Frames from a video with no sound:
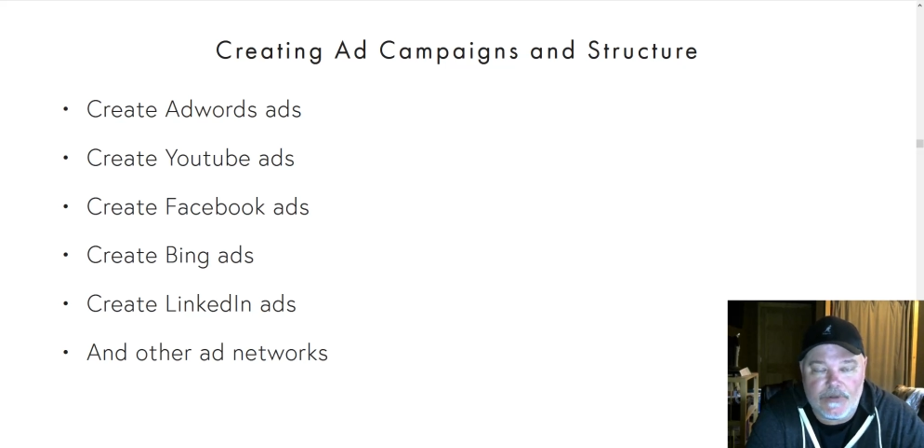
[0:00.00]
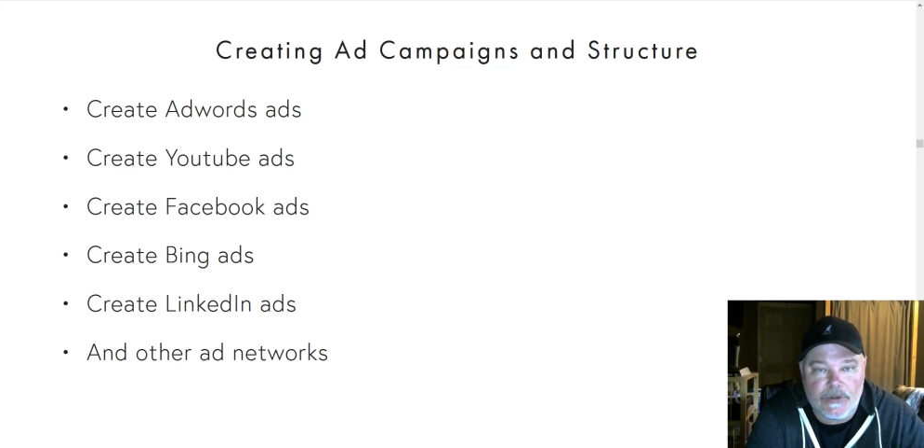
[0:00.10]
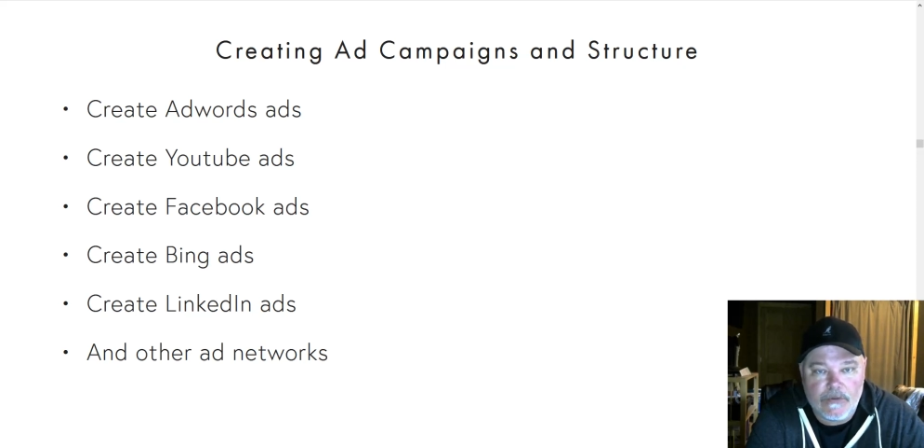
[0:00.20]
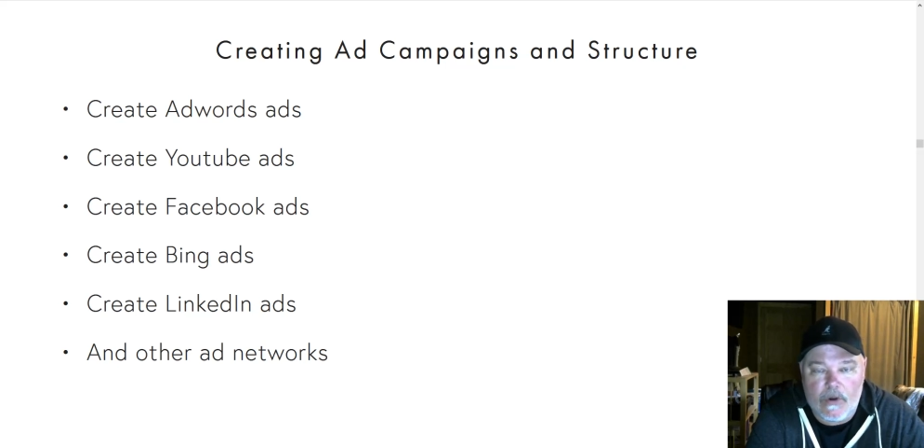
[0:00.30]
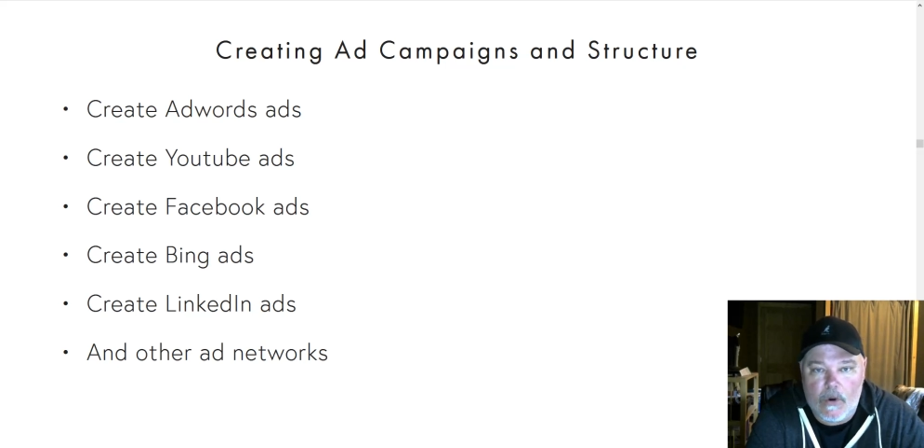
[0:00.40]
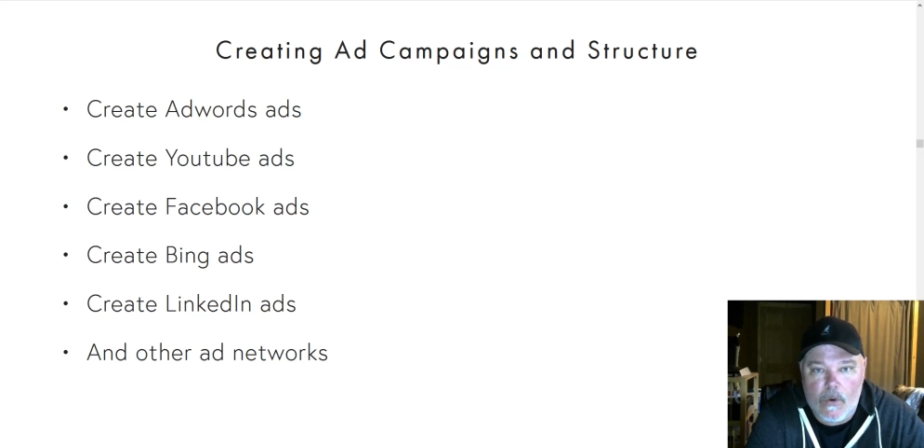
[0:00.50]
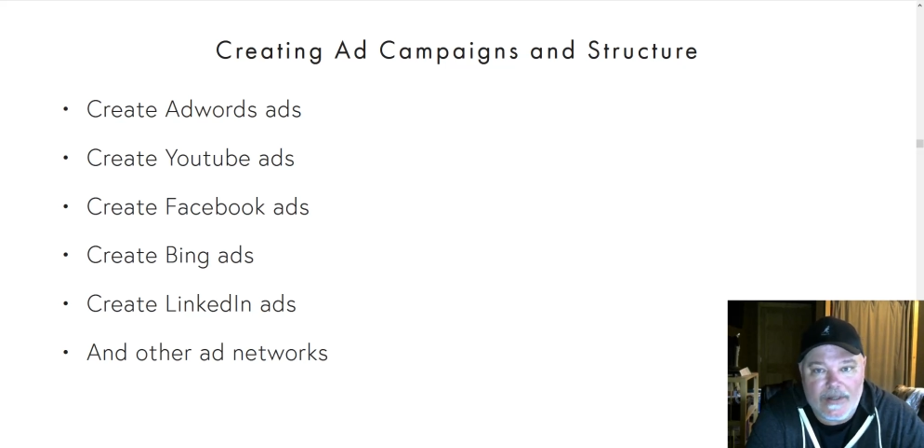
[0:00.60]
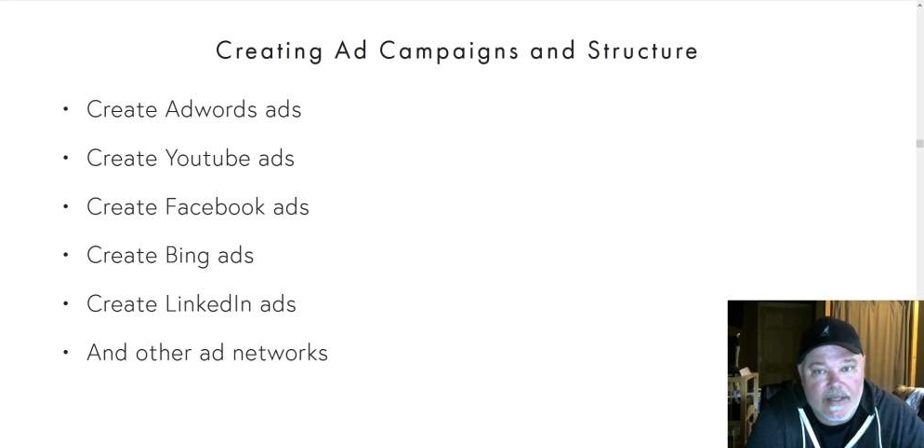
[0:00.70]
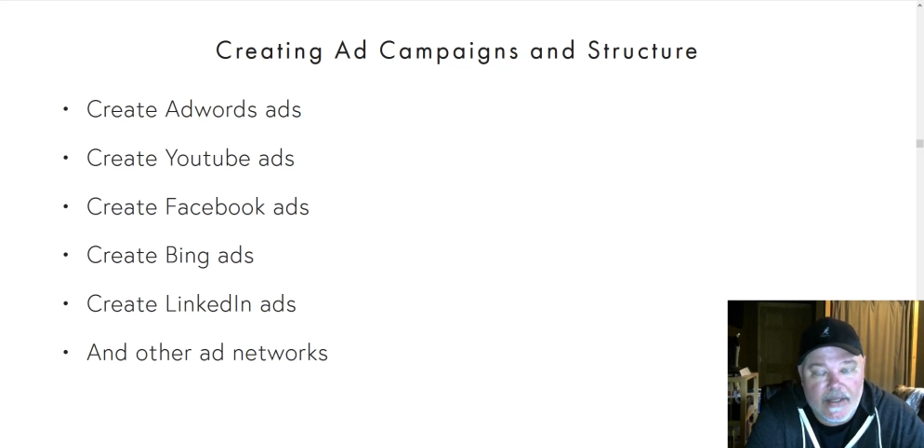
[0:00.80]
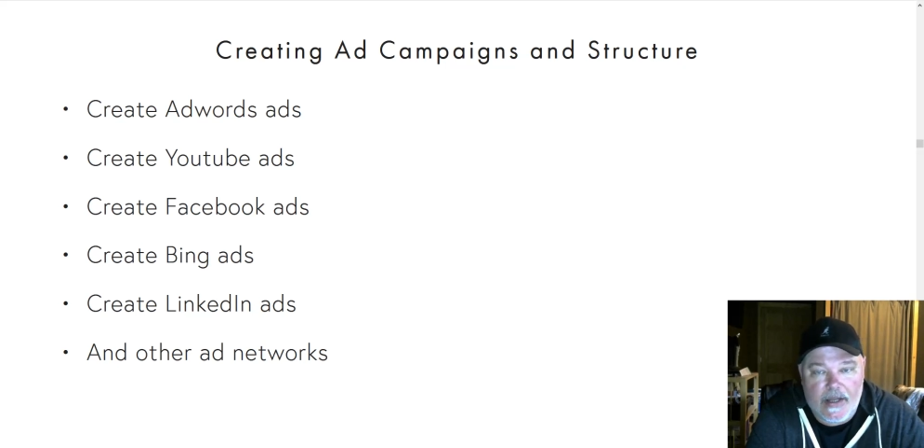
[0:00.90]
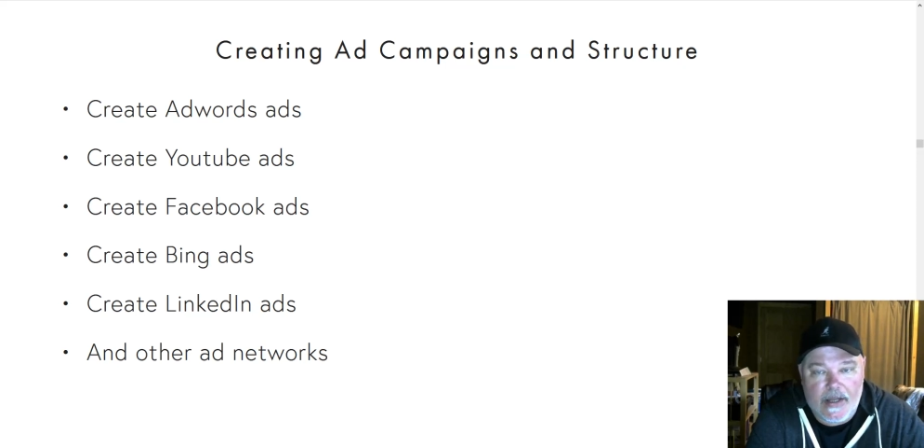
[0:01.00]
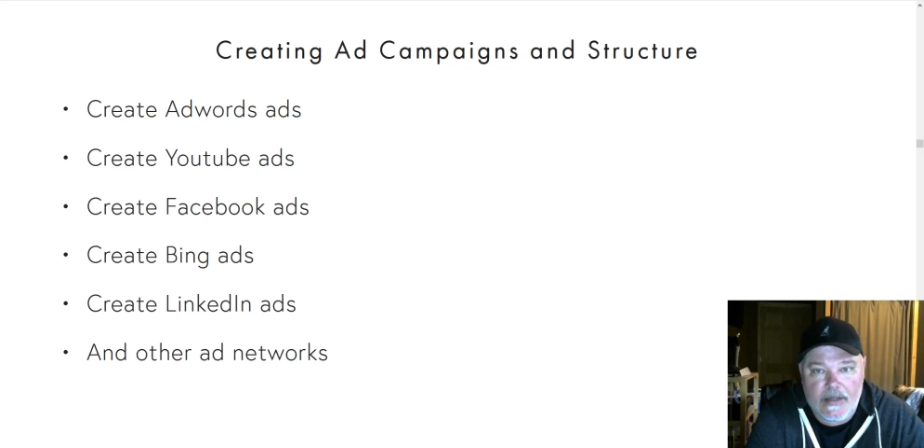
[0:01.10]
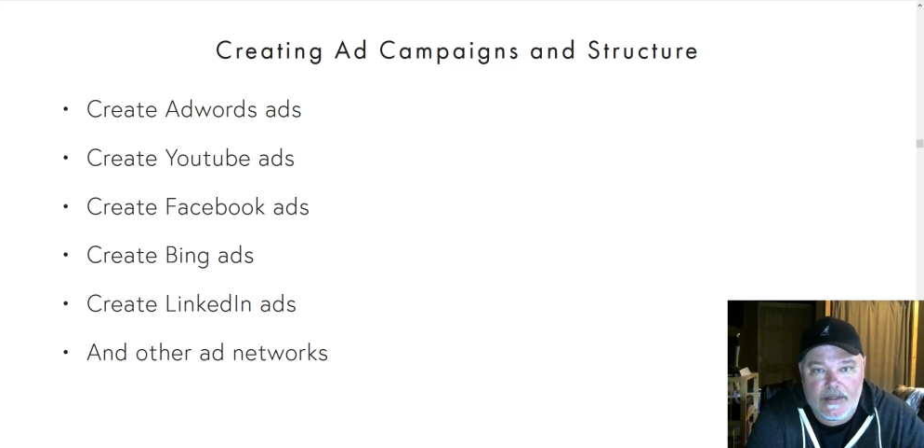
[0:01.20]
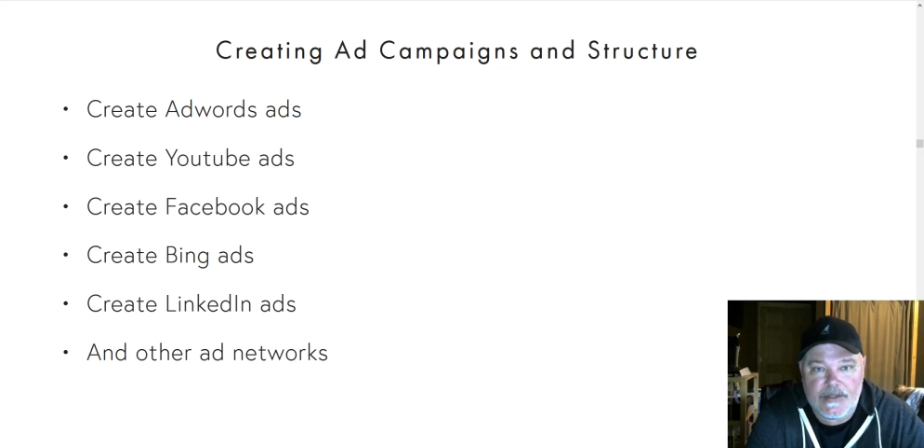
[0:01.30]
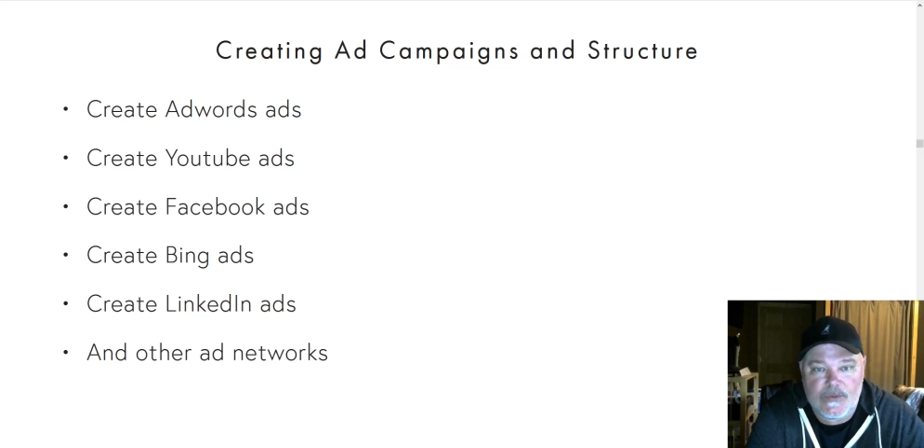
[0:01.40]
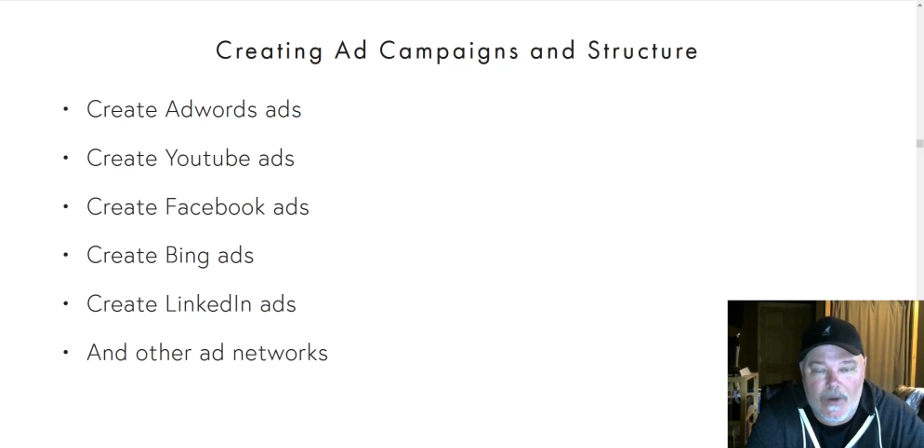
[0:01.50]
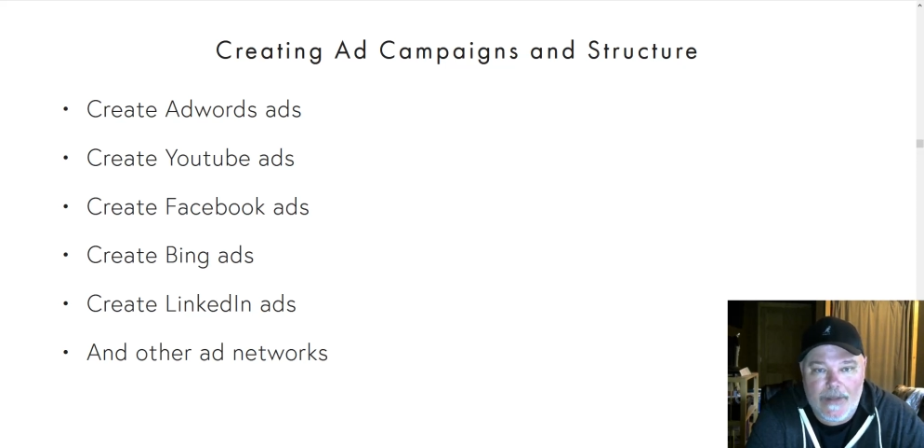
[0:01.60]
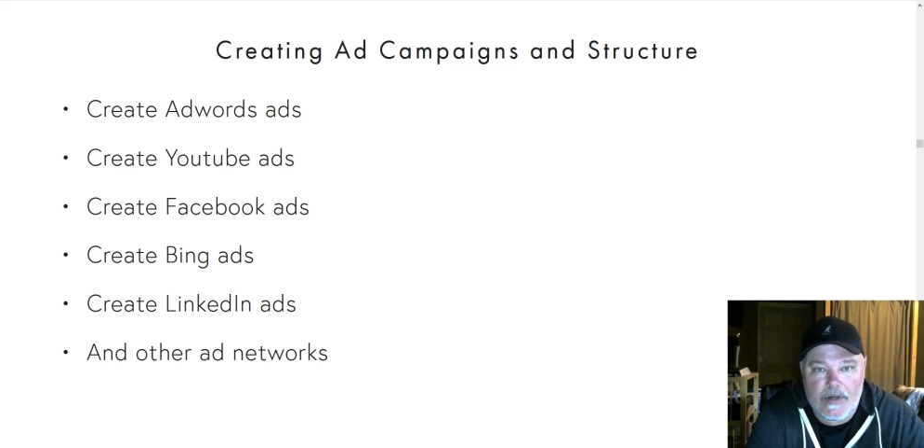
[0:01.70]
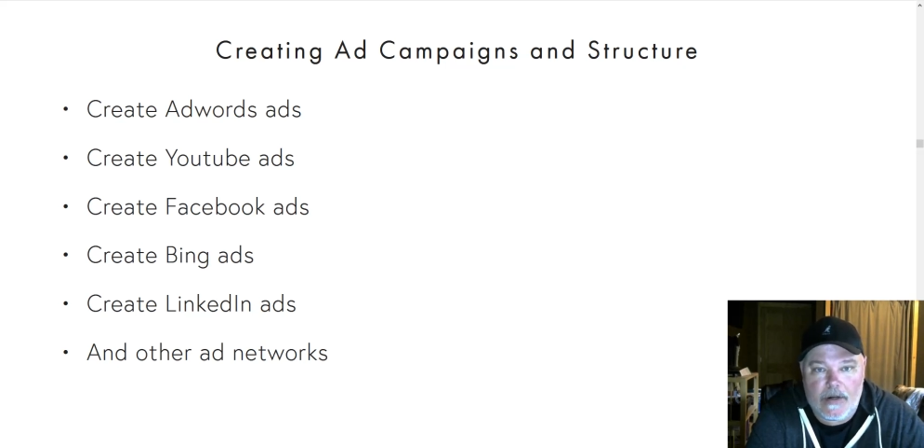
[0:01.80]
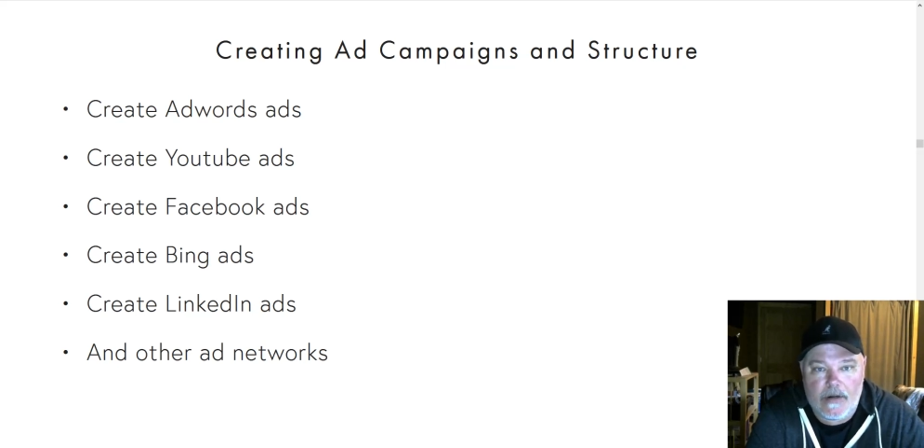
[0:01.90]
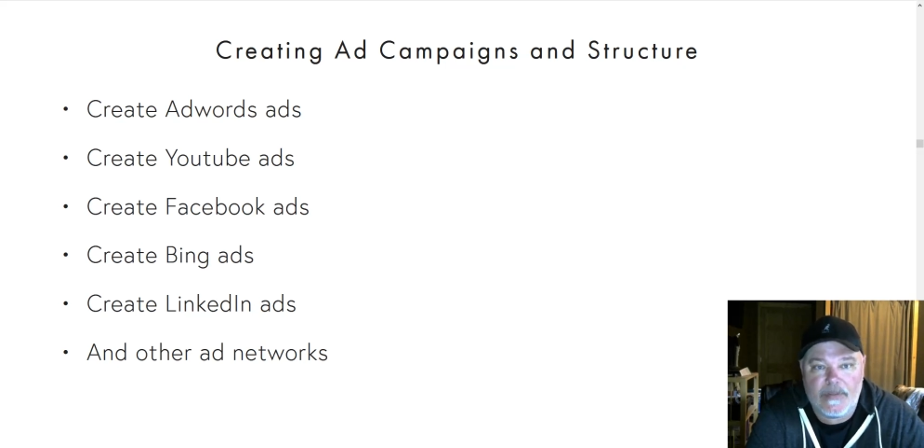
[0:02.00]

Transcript: you go and get on his webinar,